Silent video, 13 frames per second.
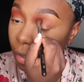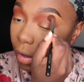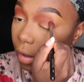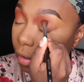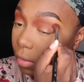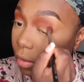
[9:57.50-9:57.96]

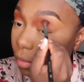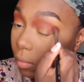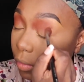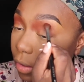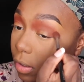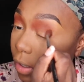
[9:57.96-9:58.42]
are
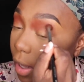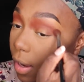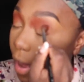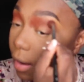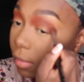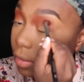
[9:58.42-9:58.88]
doing
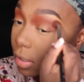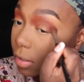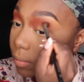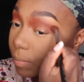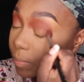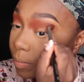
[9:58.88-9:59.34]
like i don't
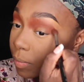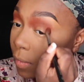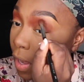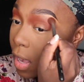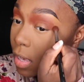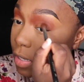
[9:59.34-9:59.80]
know
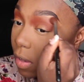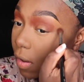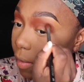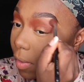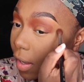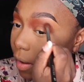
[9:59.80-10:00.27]
so
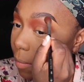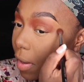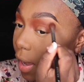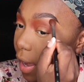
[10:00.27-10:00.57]
i'm like i'm gonna